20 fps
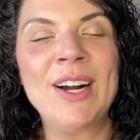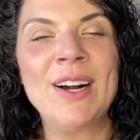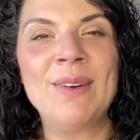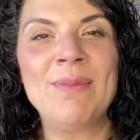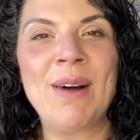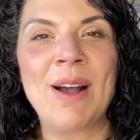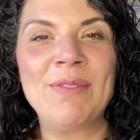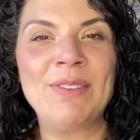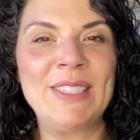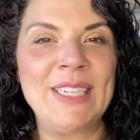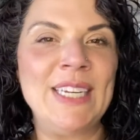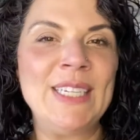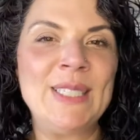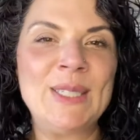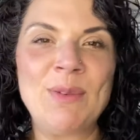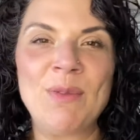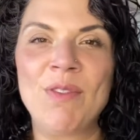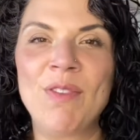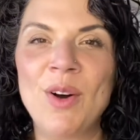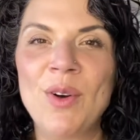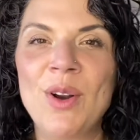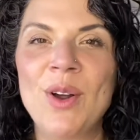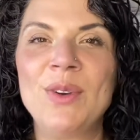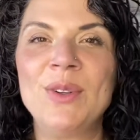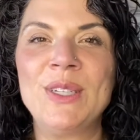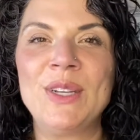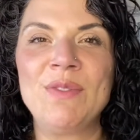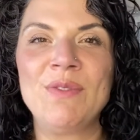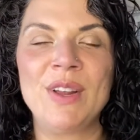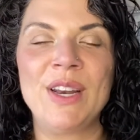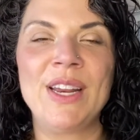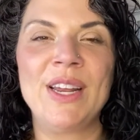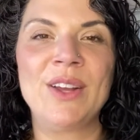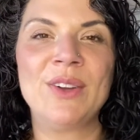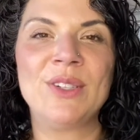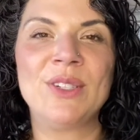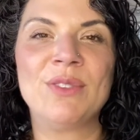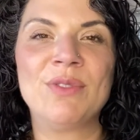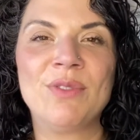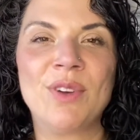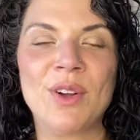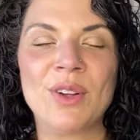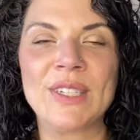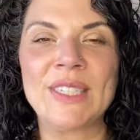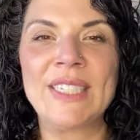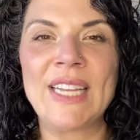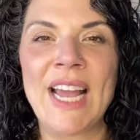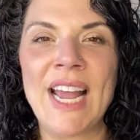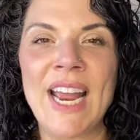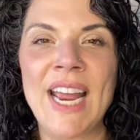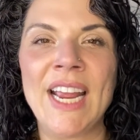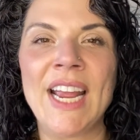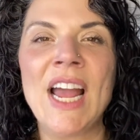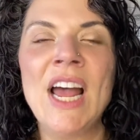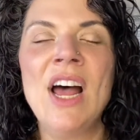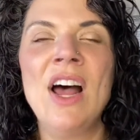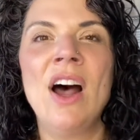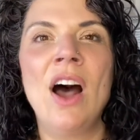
I've seen some photos and videos of folks saying,